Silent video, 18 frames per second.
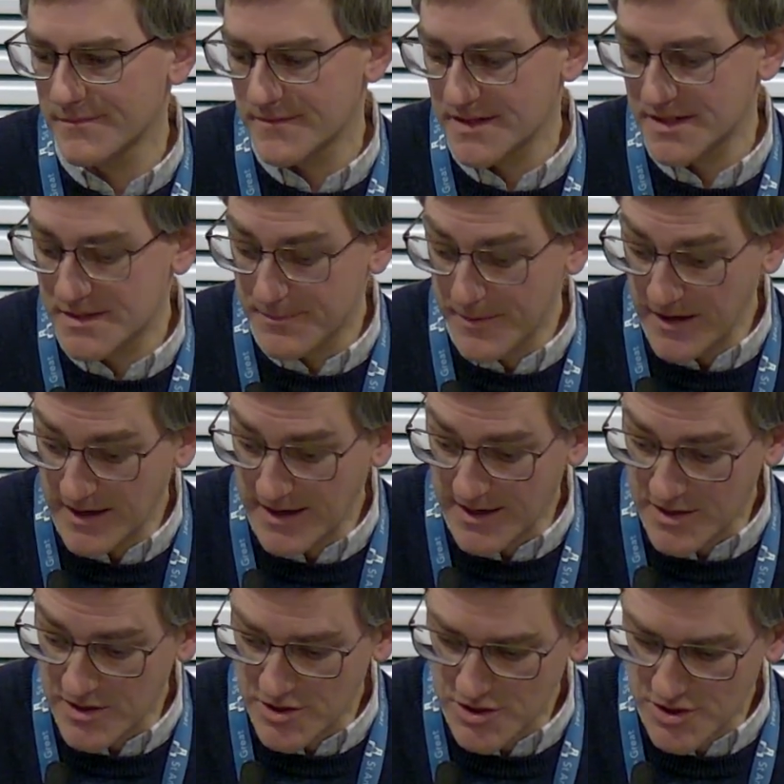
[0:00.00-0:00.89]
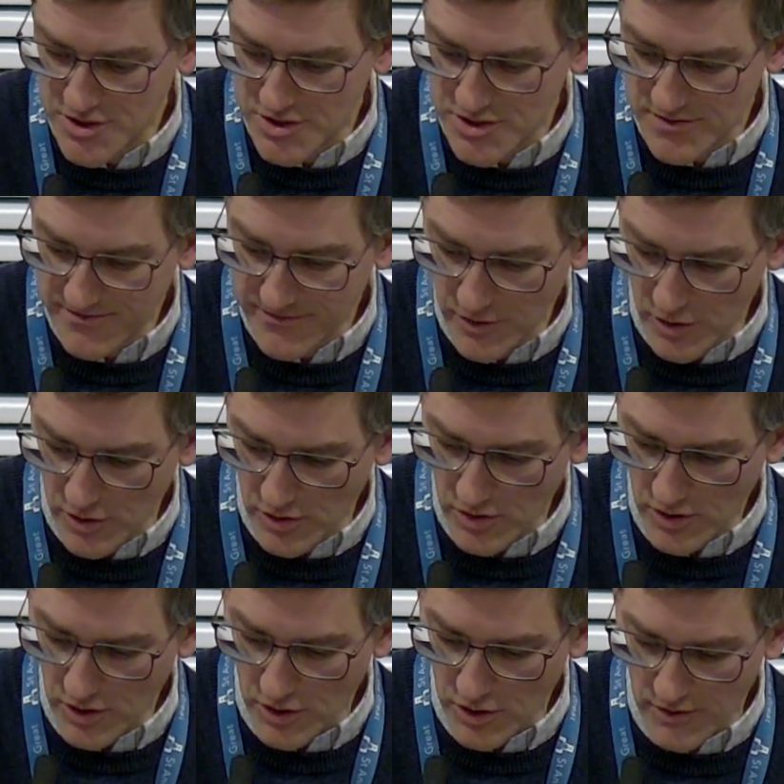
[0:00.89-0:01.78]
speech
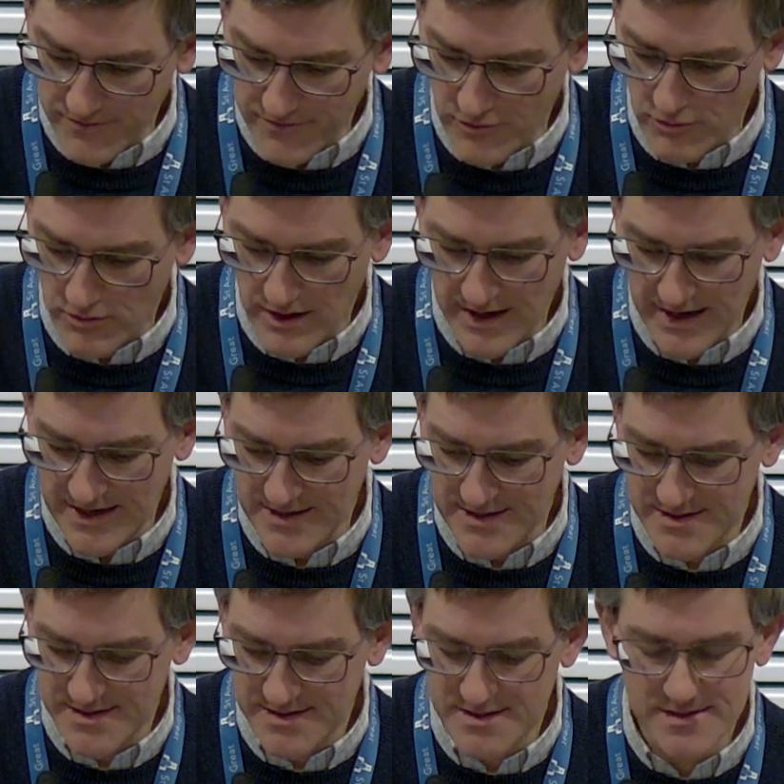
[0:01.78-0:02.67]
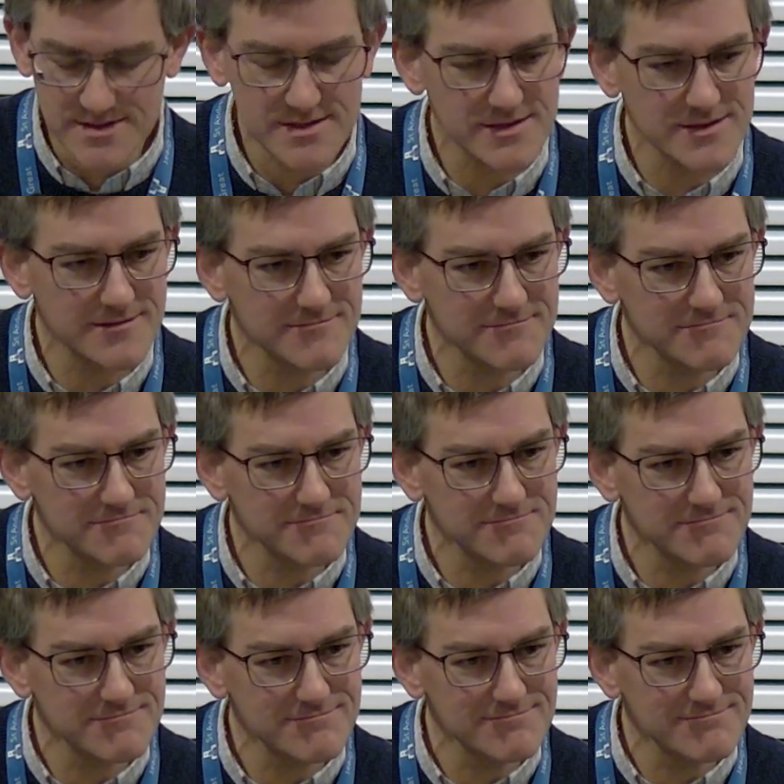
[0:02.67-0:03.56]
full of grace.
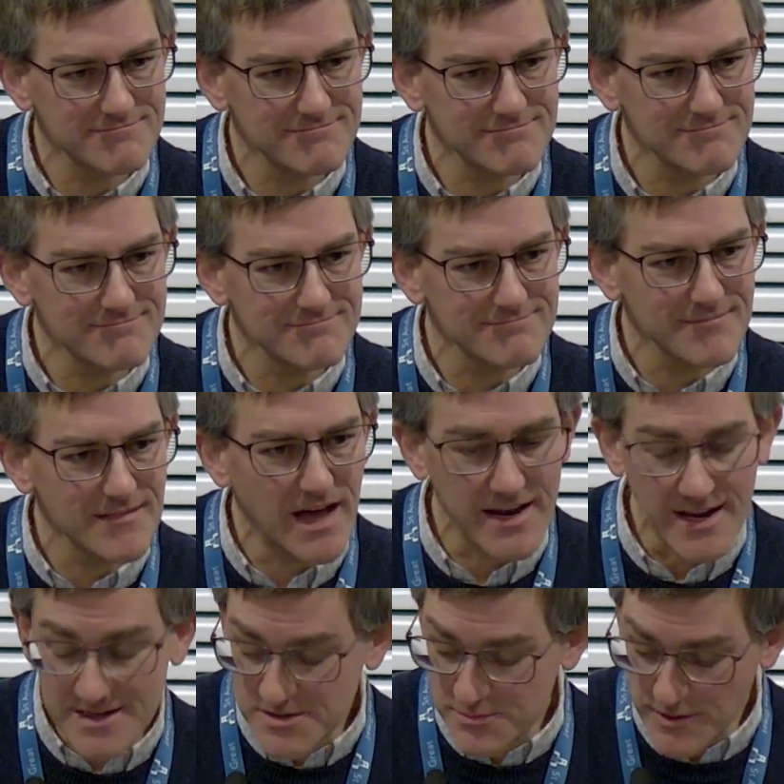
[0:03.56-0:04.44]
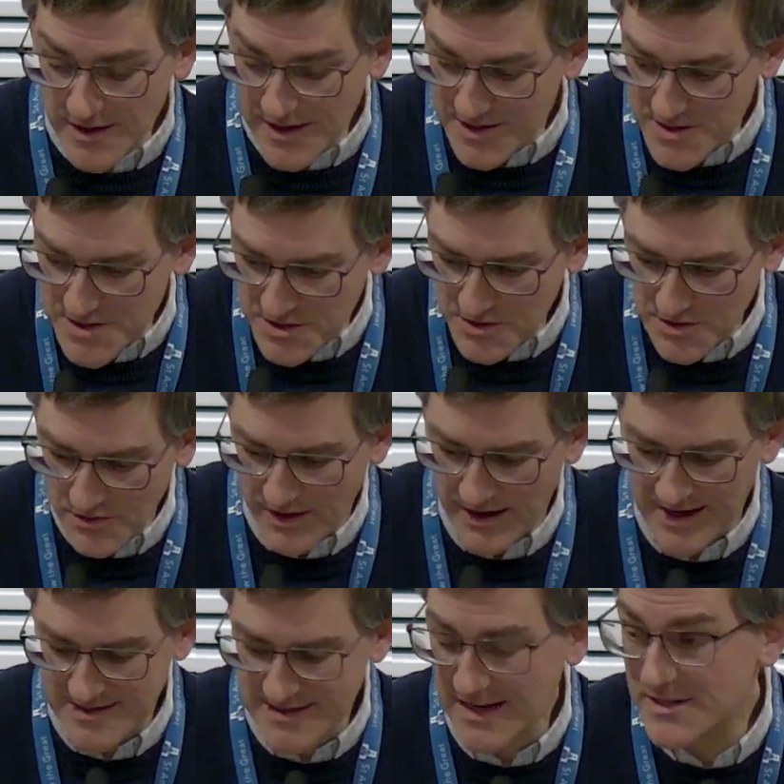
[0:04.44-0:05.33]
And as we do
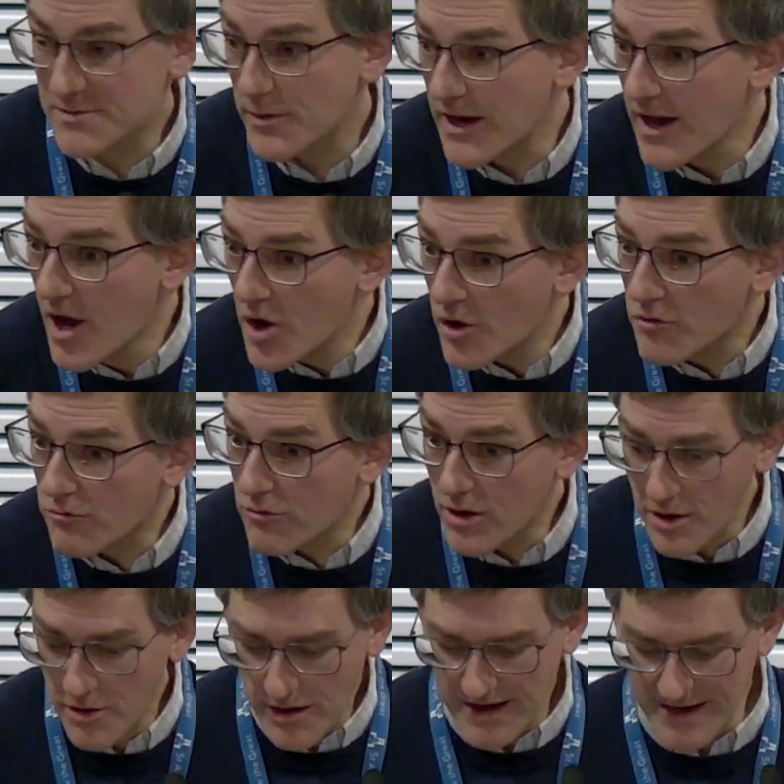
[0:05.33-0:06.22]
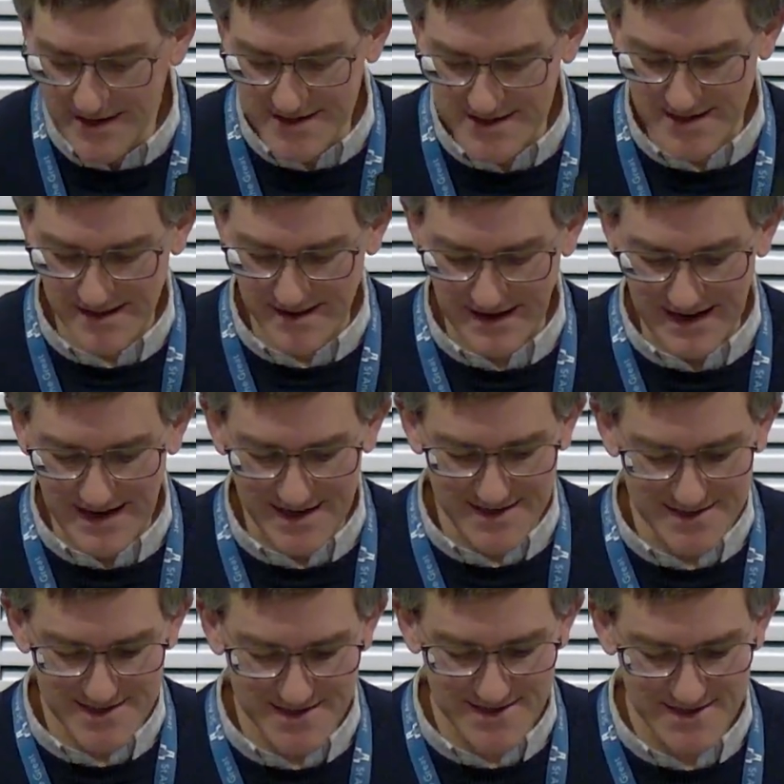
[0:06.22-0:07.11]
that, as we grow into
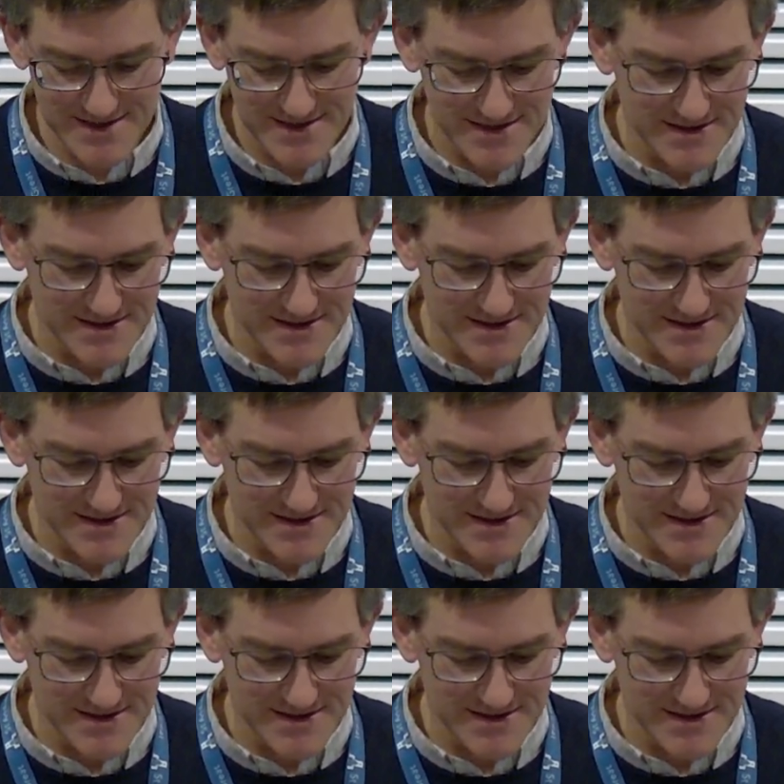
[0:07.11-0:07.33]
that,